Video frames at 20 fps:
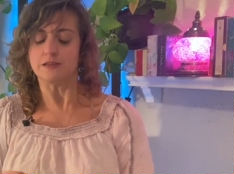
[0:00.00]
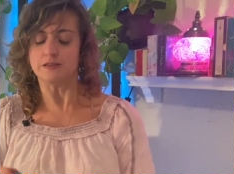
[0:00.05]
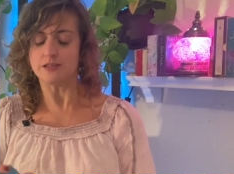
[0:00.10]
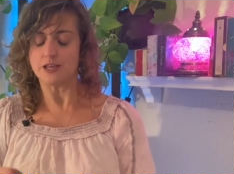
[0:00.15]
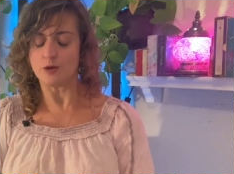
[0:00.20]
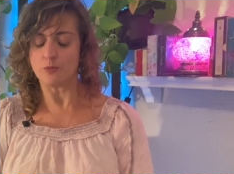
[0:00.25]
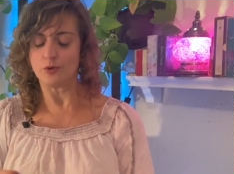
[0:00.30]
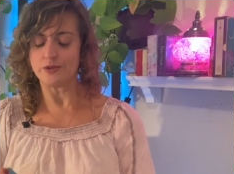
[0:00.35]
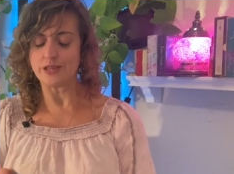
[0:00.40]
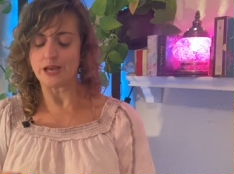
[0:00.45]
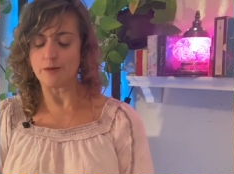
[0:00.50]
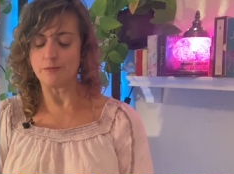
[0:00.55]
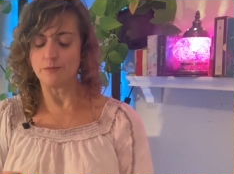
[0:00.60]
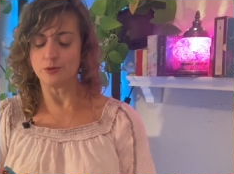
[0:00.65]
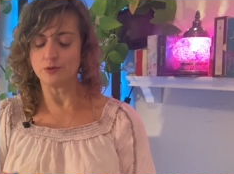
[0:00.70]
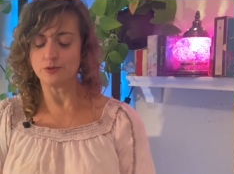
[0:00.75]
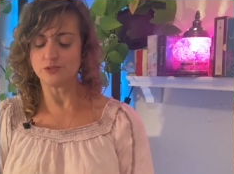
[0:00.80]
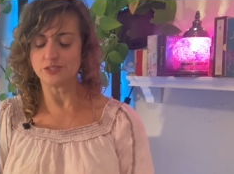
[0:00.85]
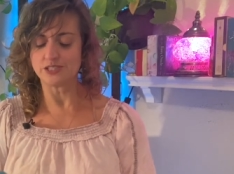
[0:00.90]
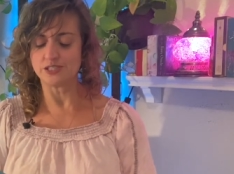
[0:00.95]
And when that
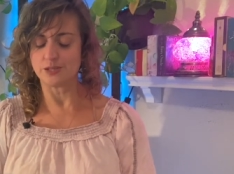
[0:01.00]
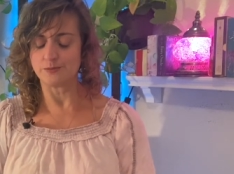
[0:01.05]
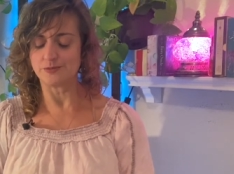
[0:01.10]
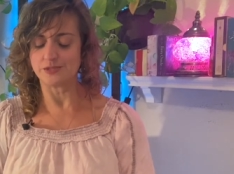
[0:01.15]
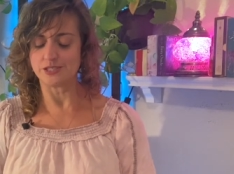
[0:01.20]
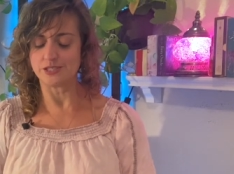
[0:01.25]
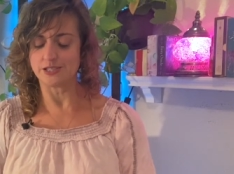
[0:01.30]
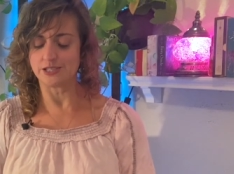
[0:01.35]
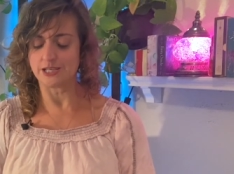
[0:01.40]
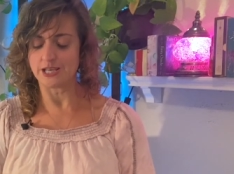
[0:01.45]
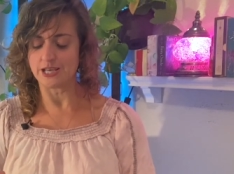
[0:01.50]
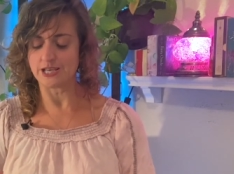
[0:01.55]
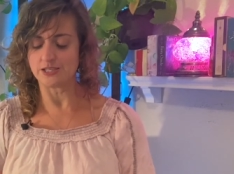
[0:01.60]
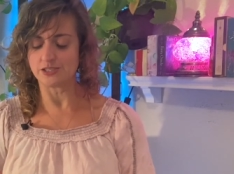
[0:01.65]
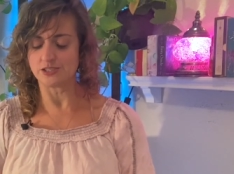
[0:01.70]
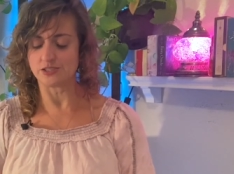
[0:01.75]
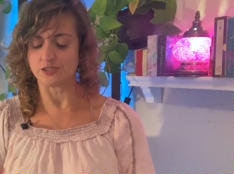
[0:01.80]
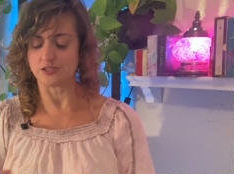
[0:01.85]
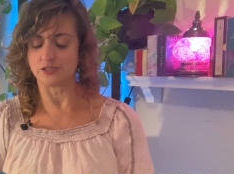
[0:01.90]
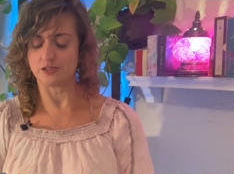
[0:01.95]
moon slips into
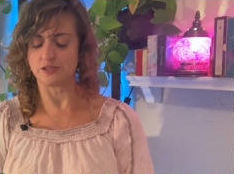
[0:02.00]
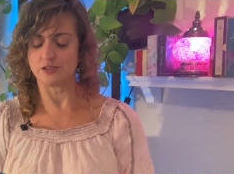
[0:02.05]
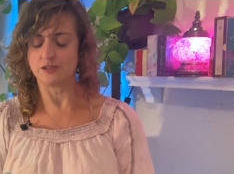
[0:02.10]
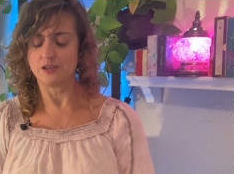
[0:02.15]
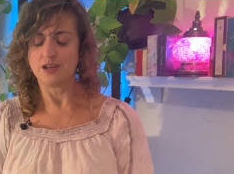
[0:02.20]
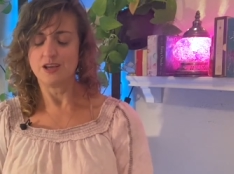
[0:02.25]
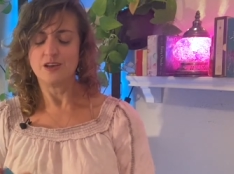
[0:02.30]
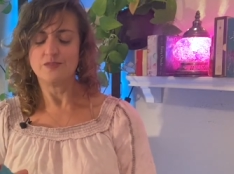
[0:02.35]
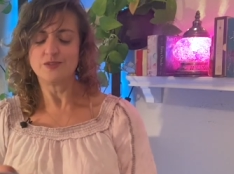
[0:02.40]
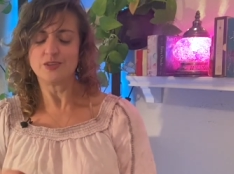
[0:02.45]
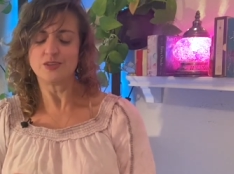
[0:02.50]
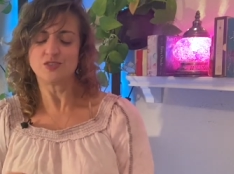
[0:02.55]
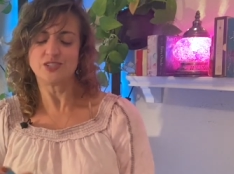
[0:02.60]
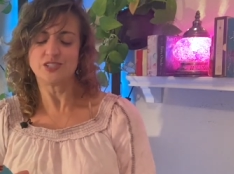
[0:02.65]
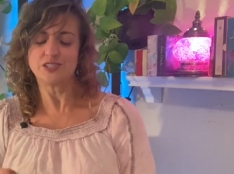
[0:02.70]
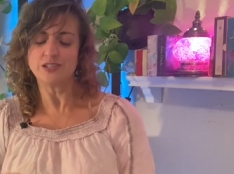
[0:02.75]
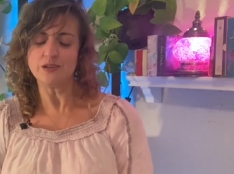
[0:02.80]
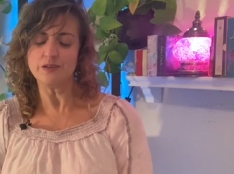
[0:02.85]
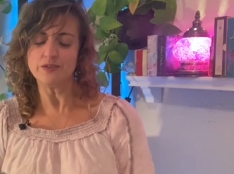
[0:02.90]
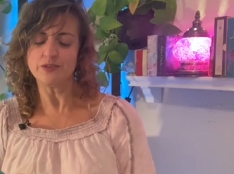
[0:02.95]
Cancer, there's
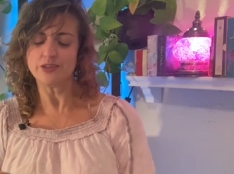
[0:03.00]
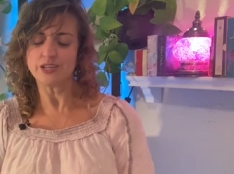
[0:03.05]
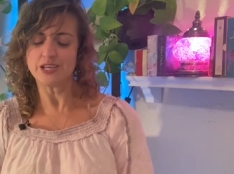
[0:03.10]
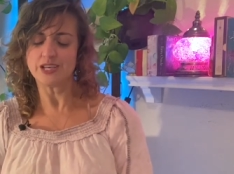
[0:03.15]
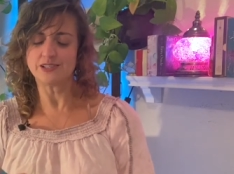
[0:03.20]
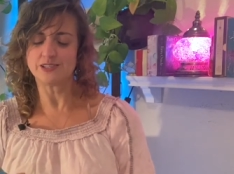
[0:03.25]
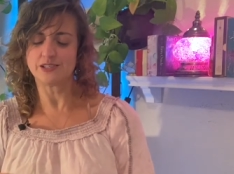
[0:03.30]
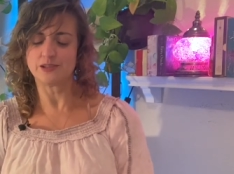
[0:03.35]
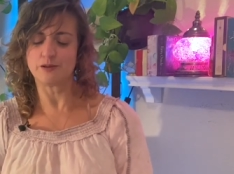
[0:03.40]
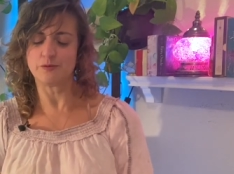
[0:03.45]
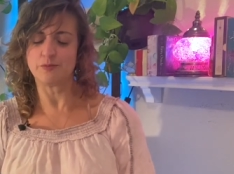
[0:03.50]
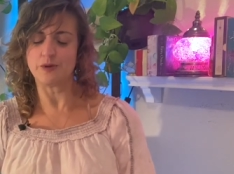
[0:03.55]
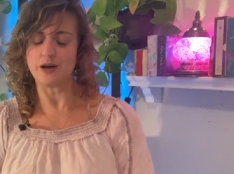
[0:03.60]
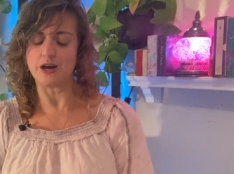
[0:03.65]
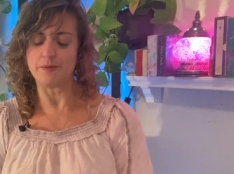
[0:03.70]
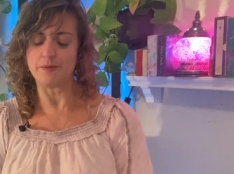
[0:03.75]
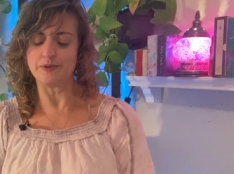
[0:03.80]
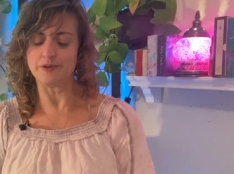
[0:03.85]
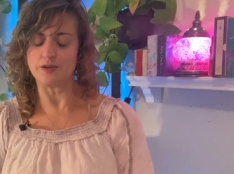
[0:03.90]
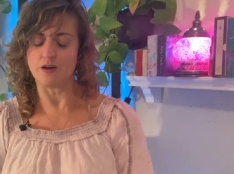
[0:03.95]
still things that are
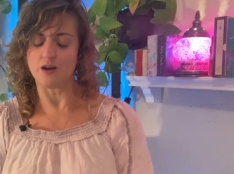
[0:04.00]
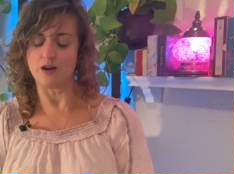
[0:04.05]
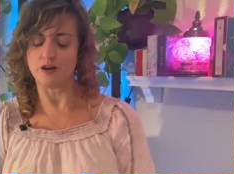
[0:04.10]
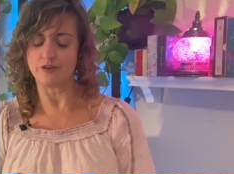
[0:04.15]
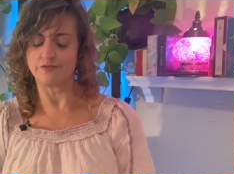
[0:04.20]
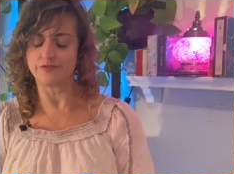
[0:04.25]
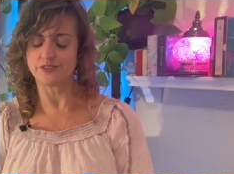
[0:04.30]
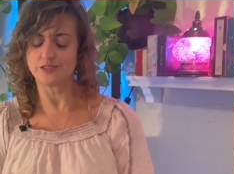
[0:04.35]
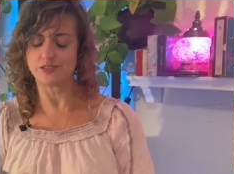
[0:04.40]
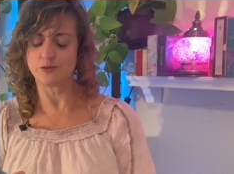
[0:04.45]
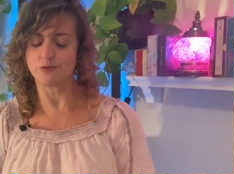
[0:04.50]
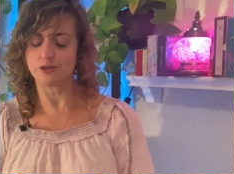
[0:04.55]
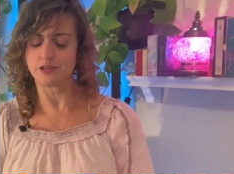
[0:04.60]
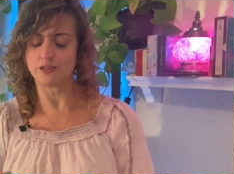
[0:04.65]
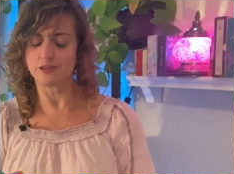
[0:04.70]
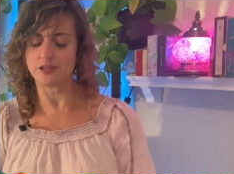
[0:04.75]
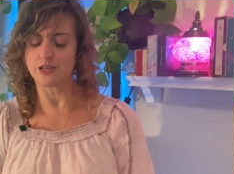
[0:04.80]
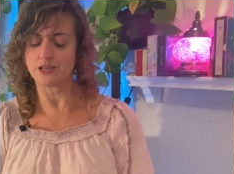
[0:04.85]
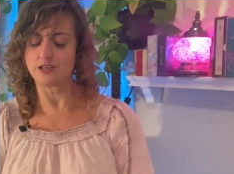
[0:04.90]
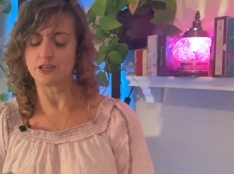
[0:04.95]
popping off. So I
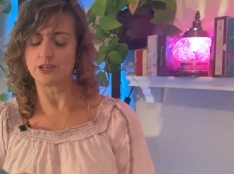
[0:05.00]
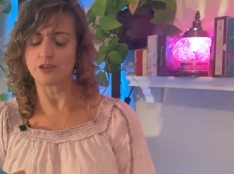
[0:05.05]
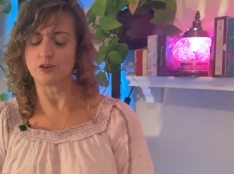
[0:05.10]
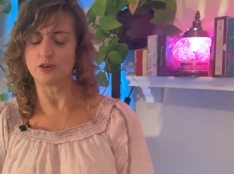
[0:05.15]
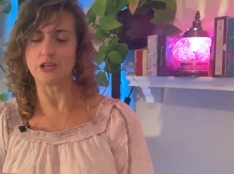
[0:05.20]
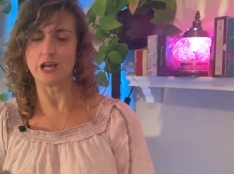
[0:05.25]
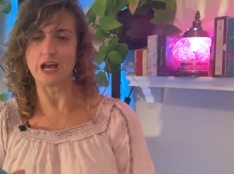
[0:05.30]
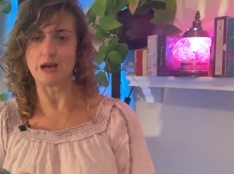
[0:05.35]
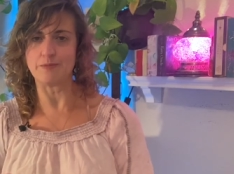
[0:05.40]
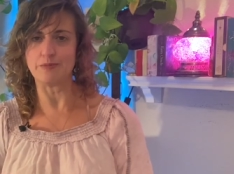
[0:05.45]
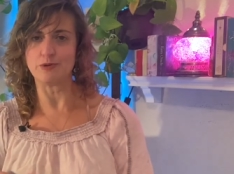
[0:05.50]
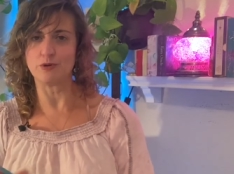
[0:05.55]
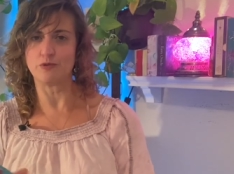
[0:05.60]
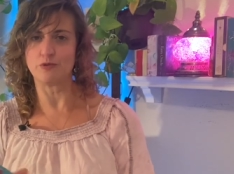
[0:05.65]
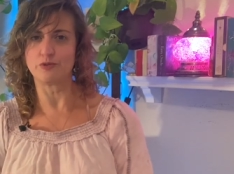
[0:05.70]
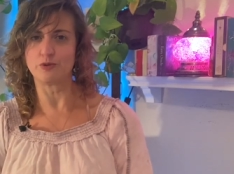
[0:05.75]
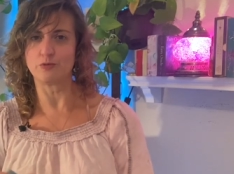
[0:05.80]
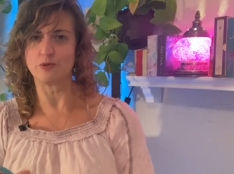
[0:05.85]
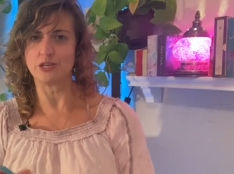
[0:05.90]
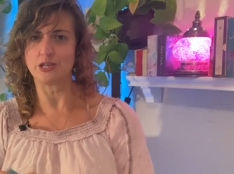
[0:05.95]
think it could happen
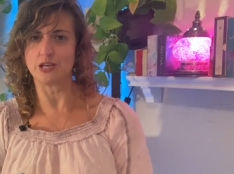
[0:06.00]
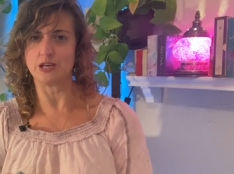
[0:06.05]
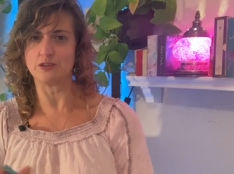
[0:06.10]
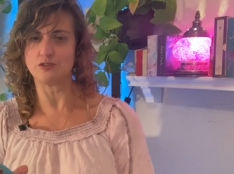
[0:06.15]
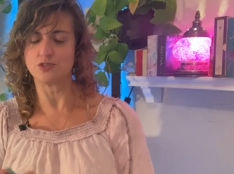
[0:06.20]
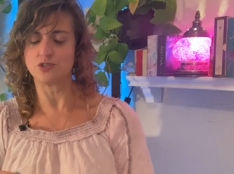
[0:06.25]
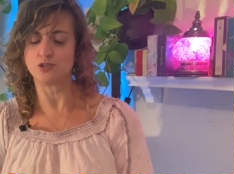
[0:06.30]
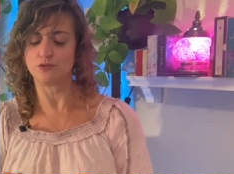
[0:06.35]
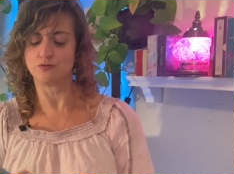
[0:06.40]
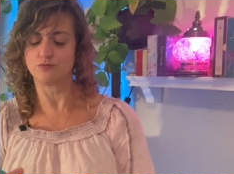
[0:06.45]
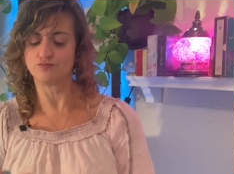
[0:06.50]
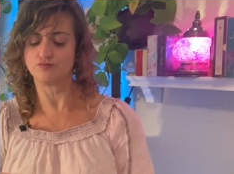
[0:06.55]
over the weekend too.